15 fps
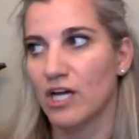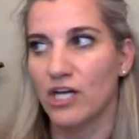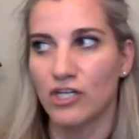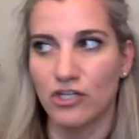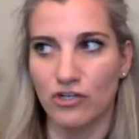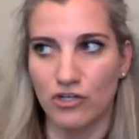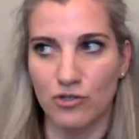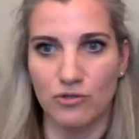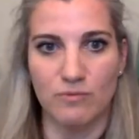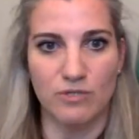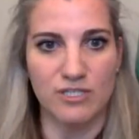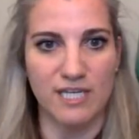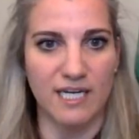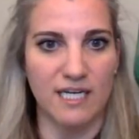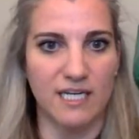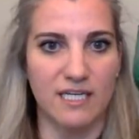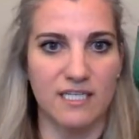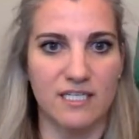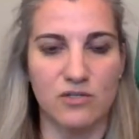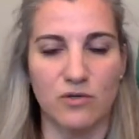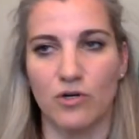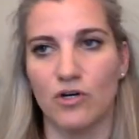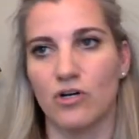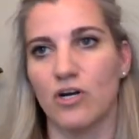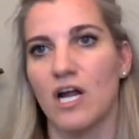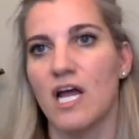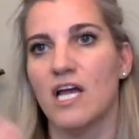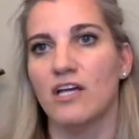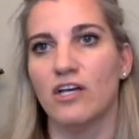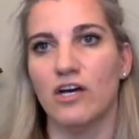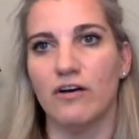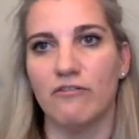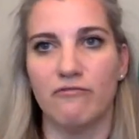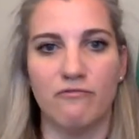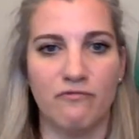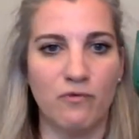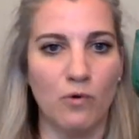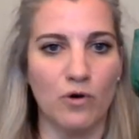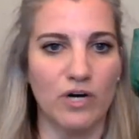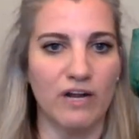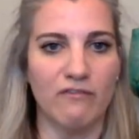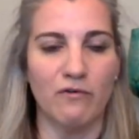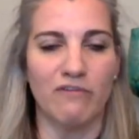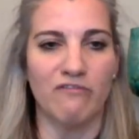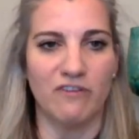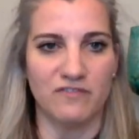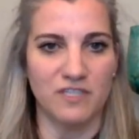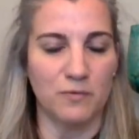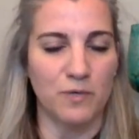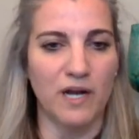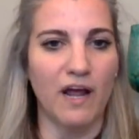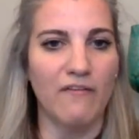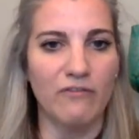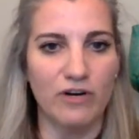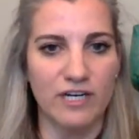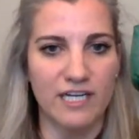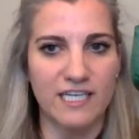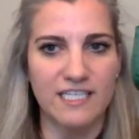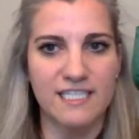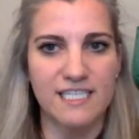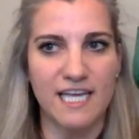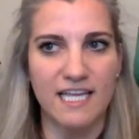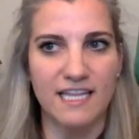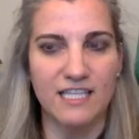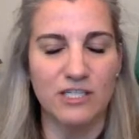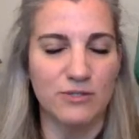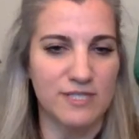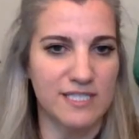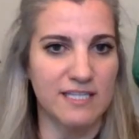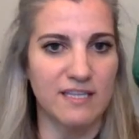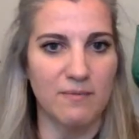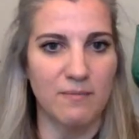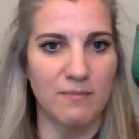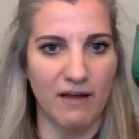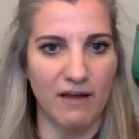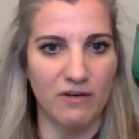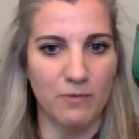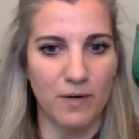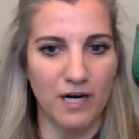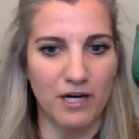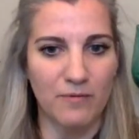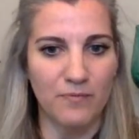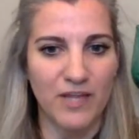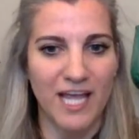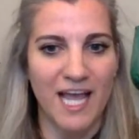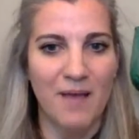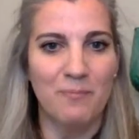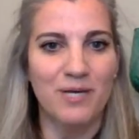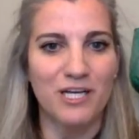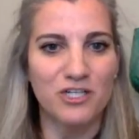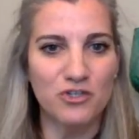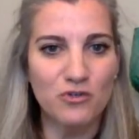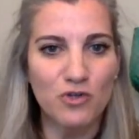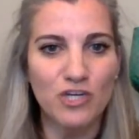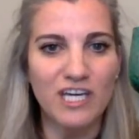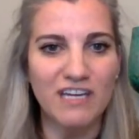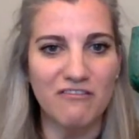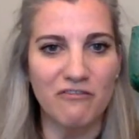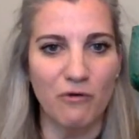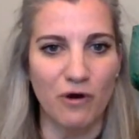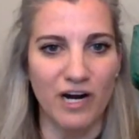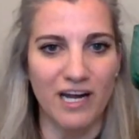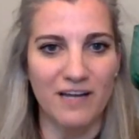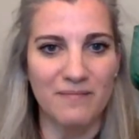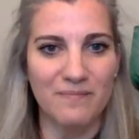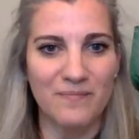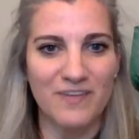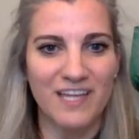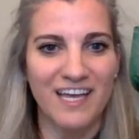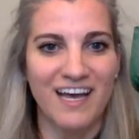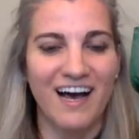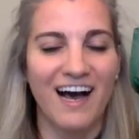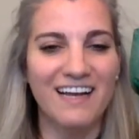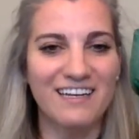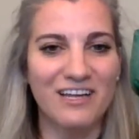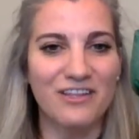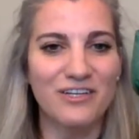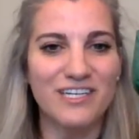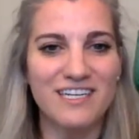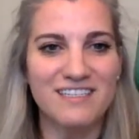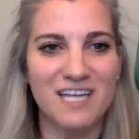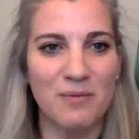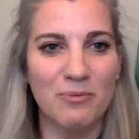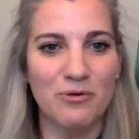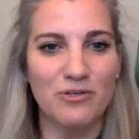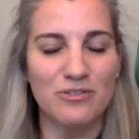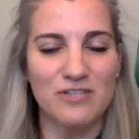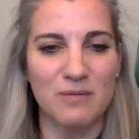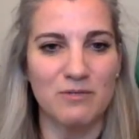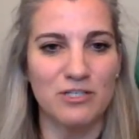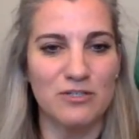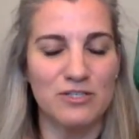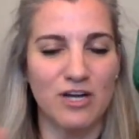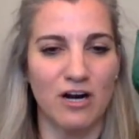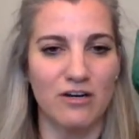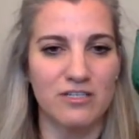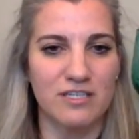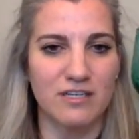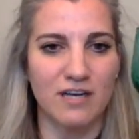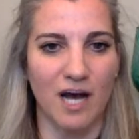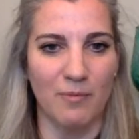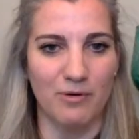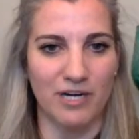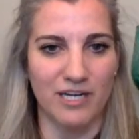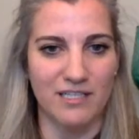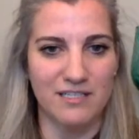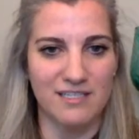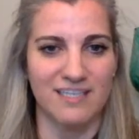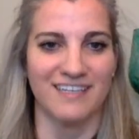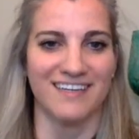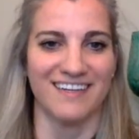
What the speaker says: new Mercedes or a Ford F-150, whatever it is, and then you see them everywhere because you're looking for it. Another example, so I'm going to use cars and copperheads.